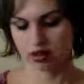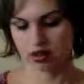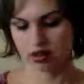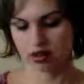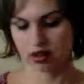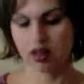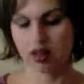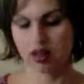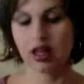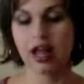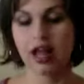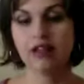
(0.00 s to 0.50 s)

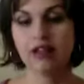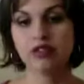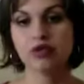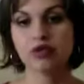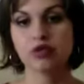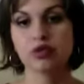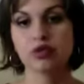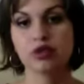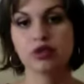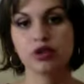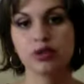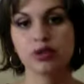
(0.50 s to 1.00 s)

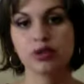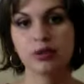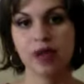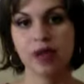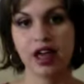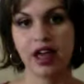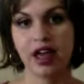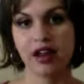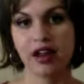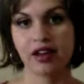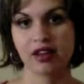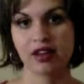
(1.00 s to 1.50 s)
Classroom
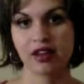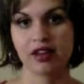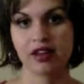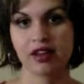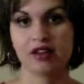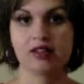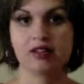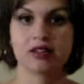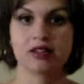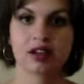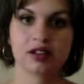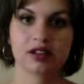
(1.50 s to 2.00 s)
etiquette
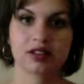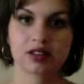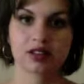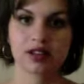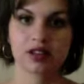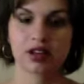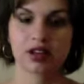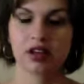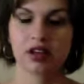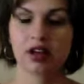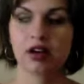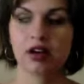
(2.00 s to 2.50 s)
is
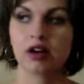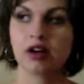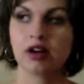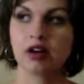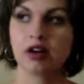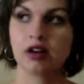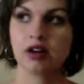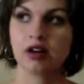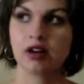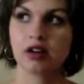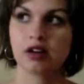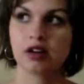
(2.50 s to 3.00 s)
actually
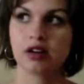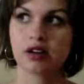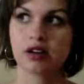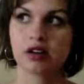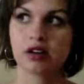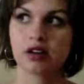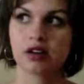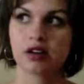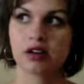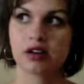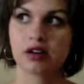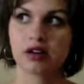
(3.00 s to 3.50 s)

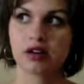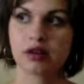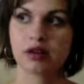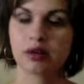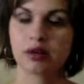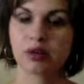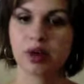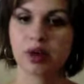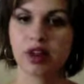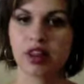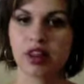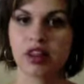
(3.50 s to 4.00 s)

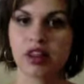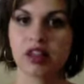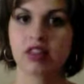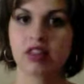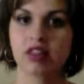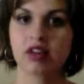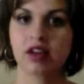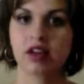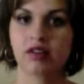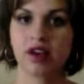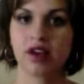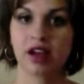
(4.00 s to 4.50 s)
one thing that
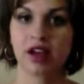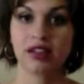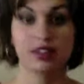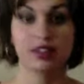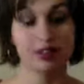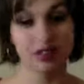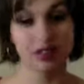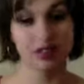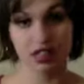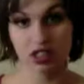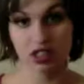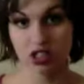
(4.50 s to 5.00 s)
I've had to
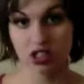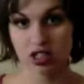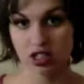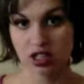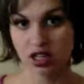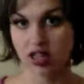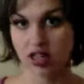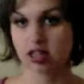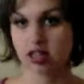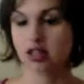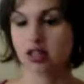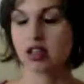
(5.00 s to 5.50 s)
teach that I
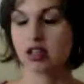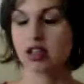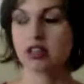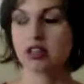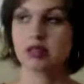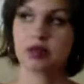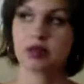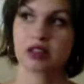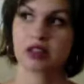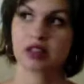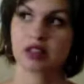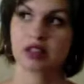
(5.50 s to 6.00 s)
didn't
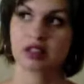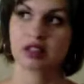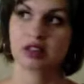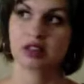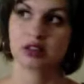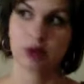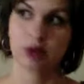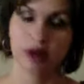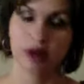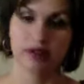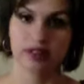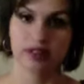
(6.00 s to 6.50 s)
expect to
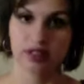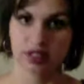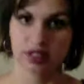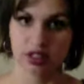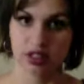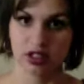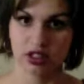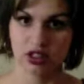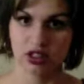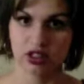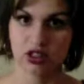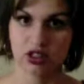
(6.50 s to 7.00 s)
have to
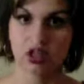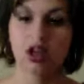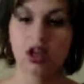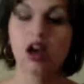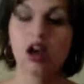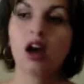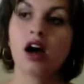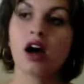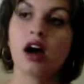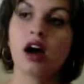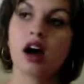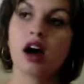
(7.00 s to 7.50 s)
teach.
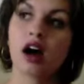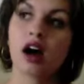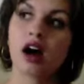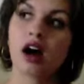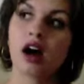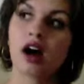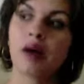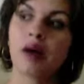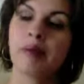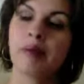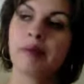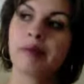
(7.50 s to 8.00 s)

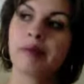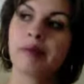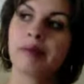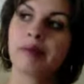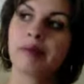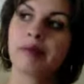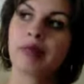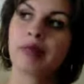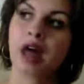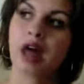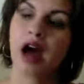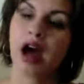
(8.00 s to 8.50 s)
Um,
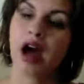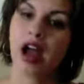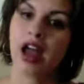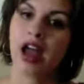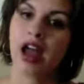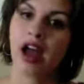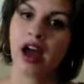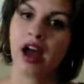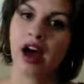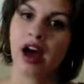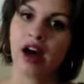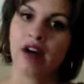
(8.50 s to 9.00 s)
I
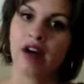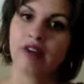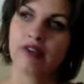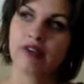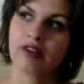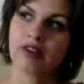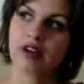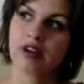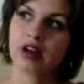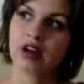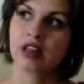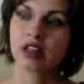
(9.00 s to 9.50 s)
have
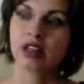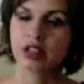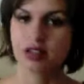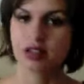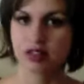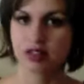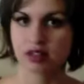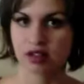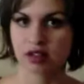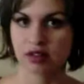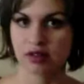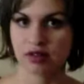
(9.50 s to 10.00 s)
a list
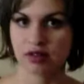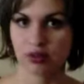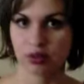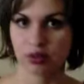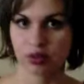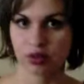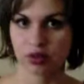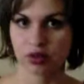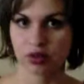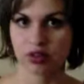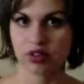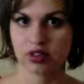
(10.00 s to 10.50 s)
of
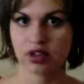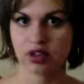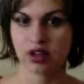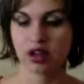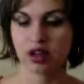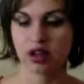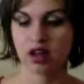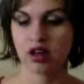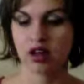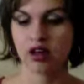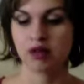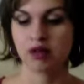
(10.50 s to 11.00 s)
rules
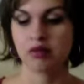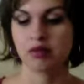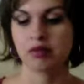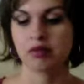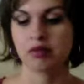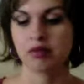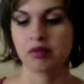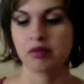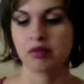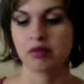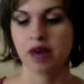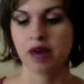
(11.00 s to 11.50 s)
on
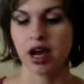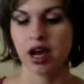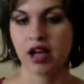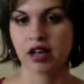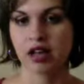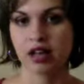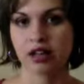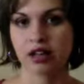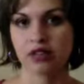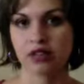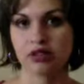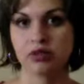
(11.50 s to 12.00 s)
my
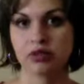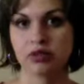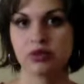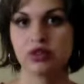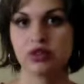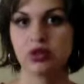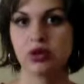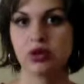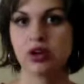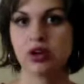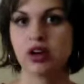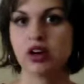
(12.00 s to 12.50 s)
classroom
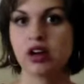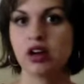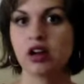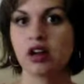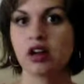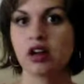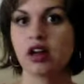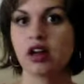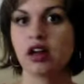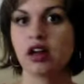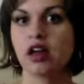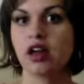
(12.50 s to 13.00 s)
door,
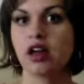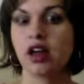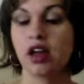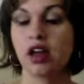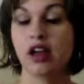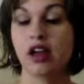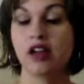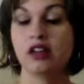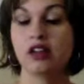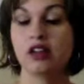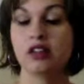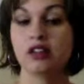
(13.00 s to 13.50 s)

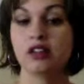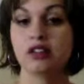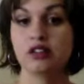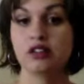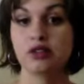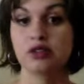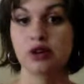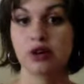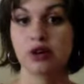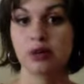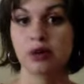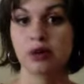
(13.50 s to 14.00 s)
and you
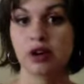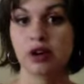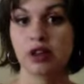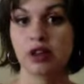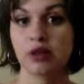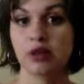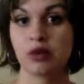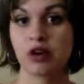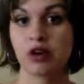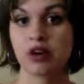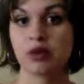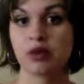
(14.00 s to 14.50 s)
are more than
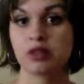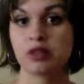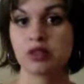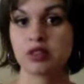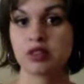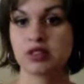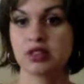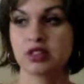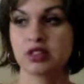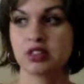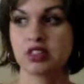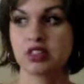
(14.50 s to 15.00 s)
welcome to,
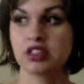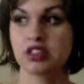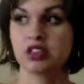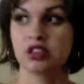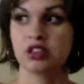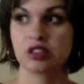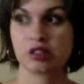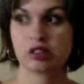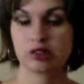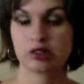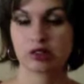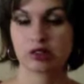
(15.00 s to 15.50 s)
as a teacher,
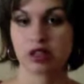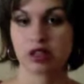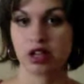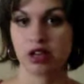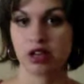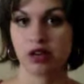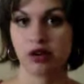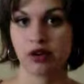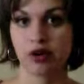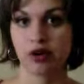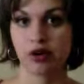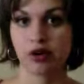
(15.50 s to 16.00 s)
to create
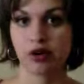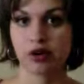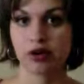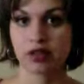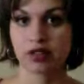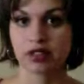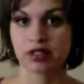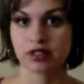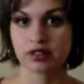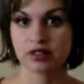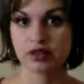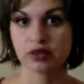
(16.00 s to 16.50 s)
your own
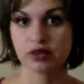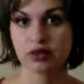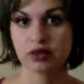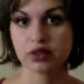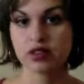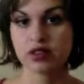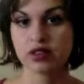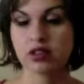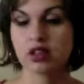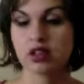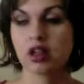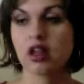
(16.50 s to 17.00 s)
list of
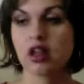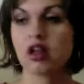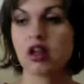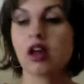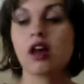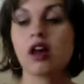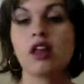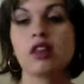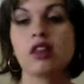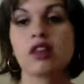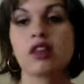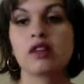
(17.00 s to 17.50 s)
rules.
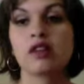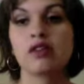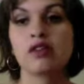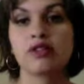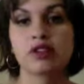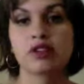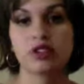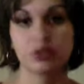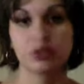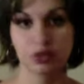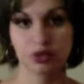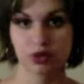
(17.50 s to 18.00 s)
The
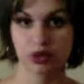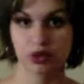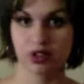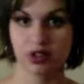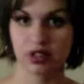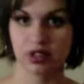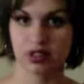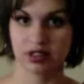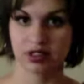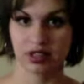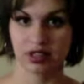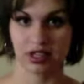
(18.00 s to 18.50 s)
first rule
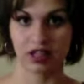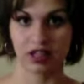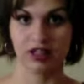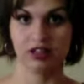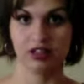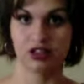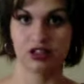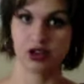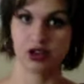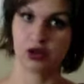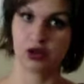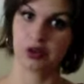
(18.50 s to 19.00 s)
is
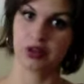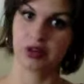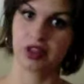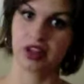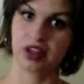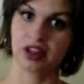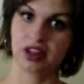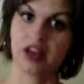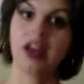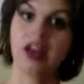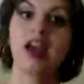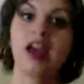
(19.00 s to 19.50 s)
English
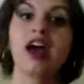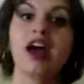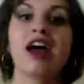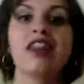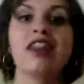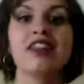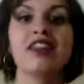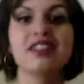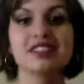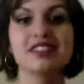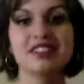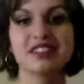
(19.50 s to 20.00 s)
only. And
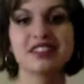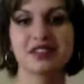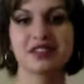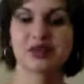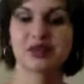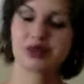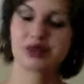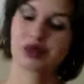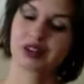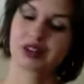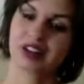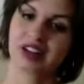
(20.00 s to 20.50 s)
this is a
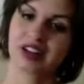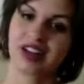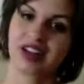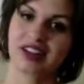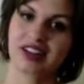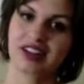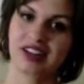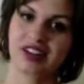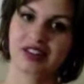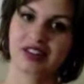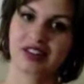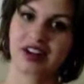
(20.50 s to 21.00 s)
rule that I
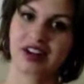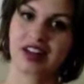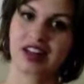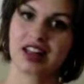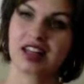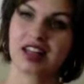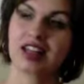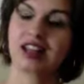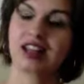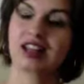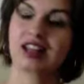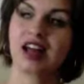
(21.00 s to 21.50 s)

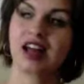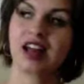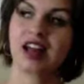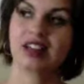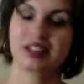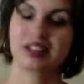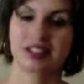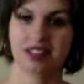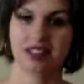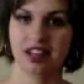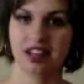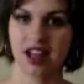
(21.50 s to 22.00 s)
definitely let
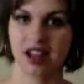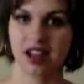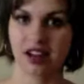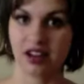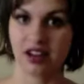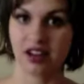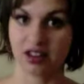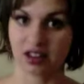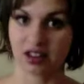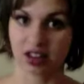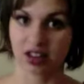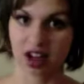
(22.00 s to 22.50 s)
slide
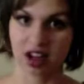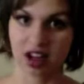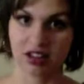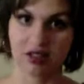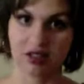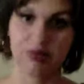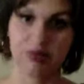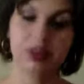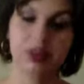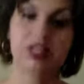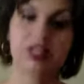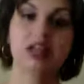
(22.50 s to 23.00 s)
a lot
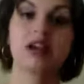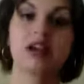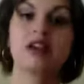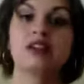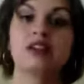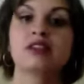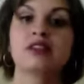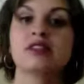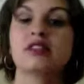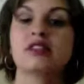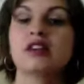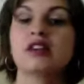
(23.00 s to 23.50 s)

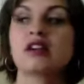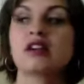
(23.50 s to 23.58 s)
because